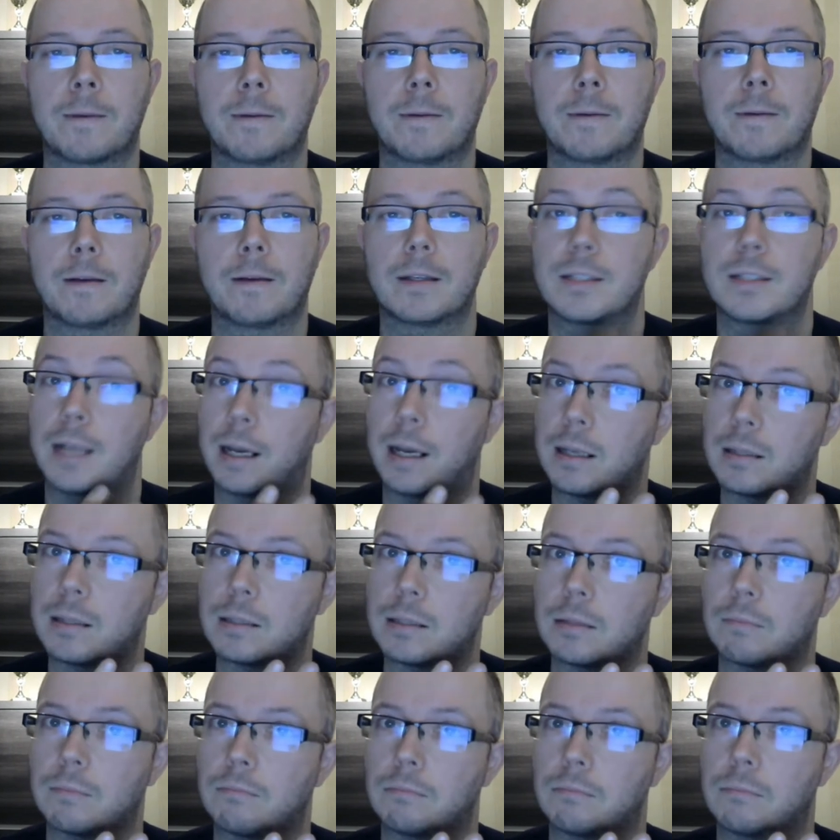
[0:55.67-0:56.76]
Second,
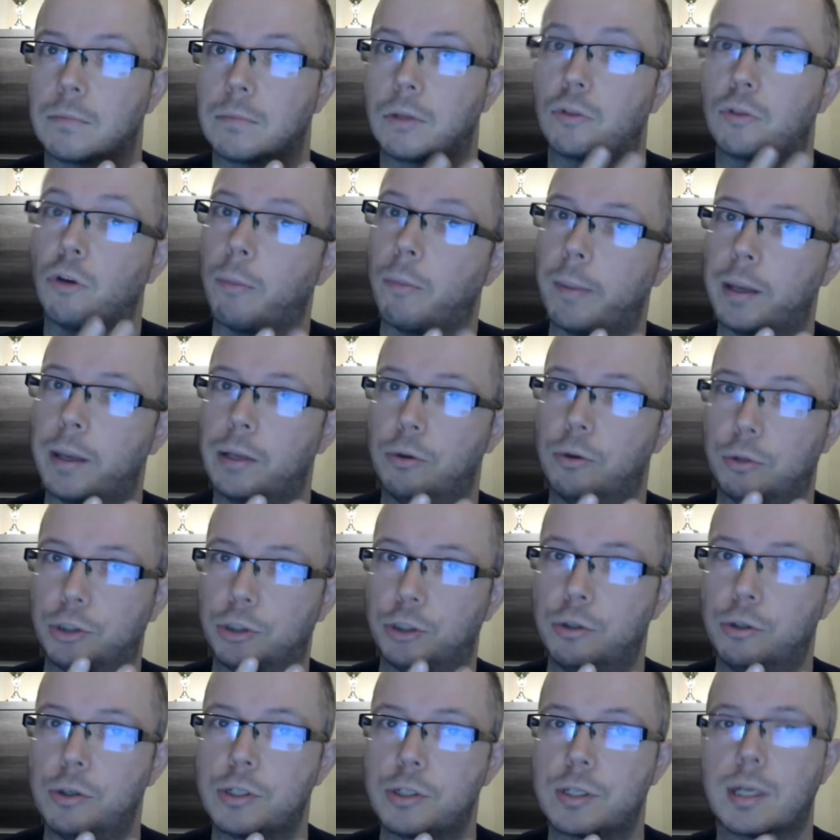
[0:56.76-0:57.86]
the topic you
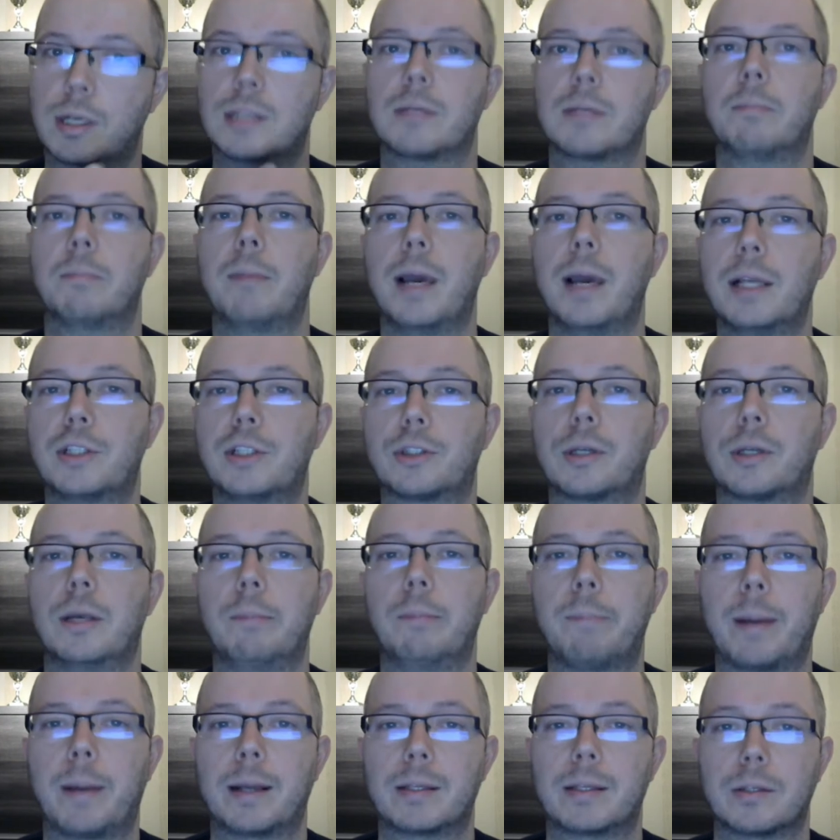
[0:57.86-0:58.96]
choose has a major
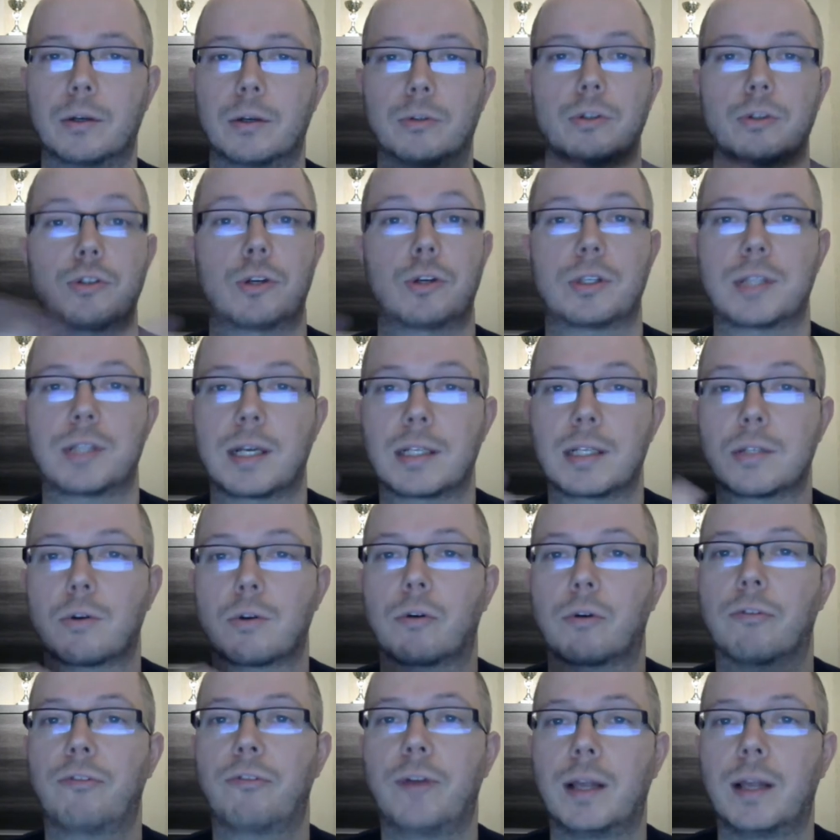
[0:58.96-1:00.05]
impact on the success or
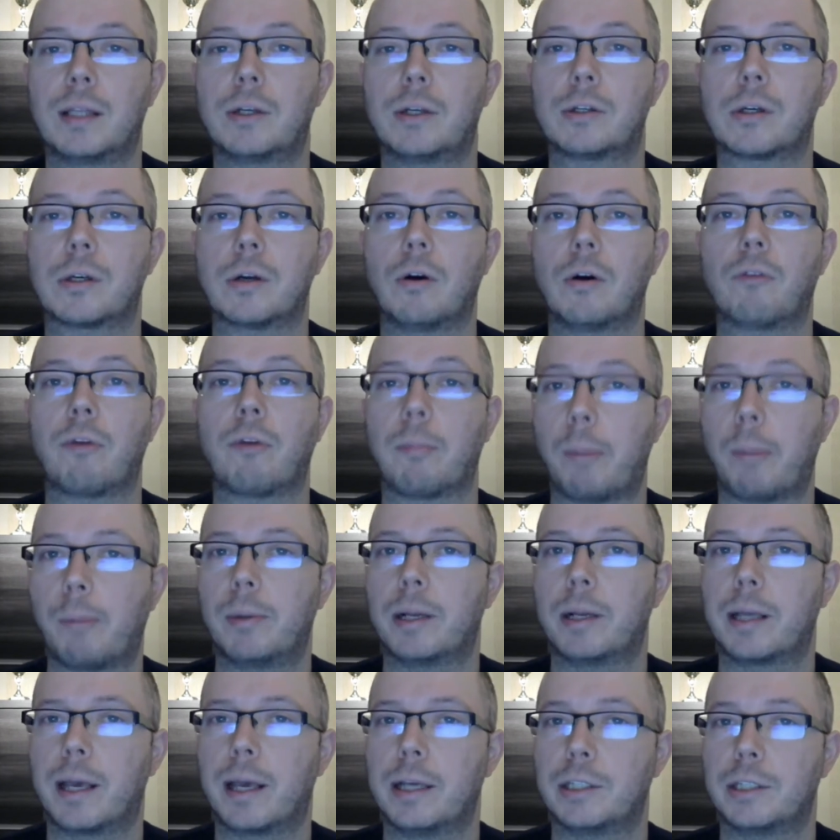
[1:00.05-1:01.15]
failure of a
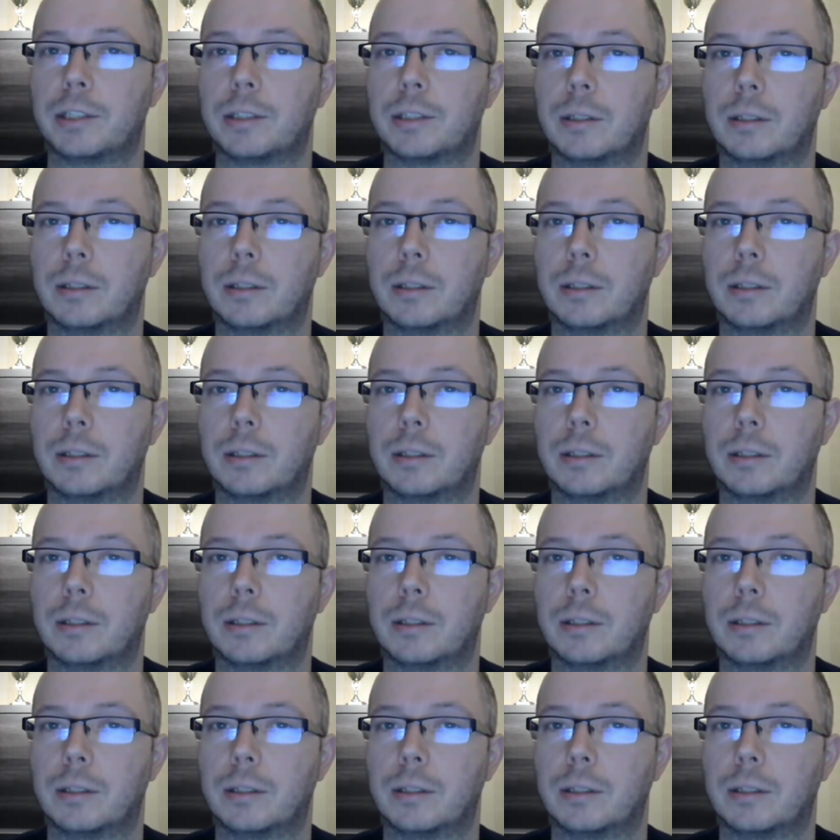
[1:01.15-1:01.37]
publication.